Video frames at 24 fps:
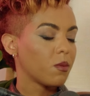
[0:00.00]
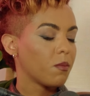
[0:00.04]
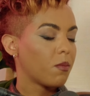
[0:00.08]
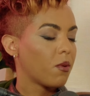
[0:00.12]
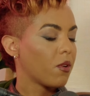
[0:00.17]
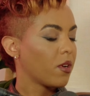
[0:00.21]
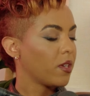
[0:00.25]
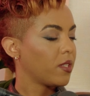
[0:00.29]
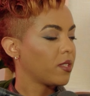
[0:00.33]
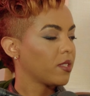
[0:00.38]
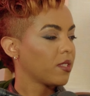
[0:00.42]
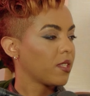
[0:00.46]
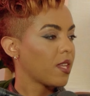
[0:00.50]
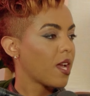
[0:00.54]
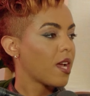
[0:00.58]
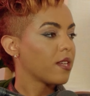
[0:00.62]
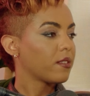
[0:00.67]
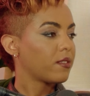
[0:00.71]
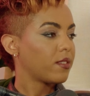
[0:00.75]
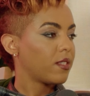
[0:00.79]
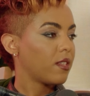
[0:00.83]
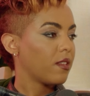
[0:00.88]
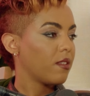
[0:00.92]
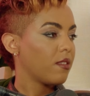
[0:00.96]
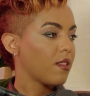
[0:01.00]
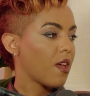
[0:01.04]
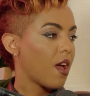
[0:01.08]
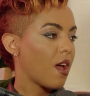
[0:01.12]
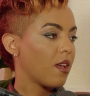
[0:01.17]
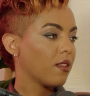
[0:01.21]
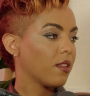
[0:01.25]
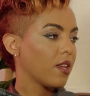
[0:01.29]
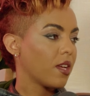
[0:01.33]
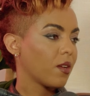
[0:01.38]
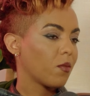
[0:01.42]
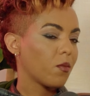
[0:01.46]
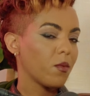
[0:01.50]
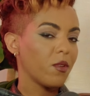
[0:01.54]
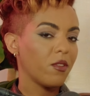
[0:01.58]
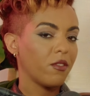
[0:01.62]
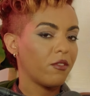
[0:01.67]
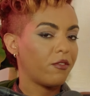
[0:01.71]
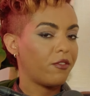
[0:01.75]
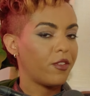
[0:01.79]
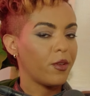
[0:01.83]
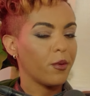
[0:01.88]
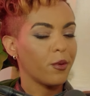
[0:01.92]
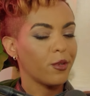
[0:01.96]
important lesson that like
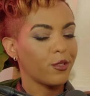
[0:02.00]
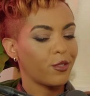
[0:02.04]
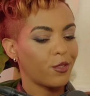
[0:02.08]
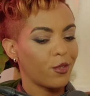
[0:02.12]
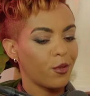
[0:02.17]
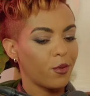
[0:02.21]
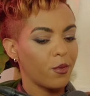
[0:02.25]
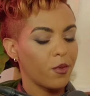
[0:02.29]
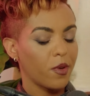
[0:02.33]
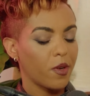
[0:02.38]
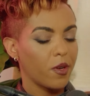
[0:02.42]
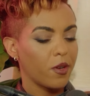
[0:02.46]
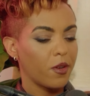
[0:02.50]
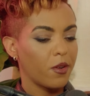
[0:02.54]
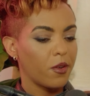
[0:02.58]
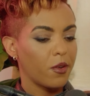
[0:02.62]
viewers who are,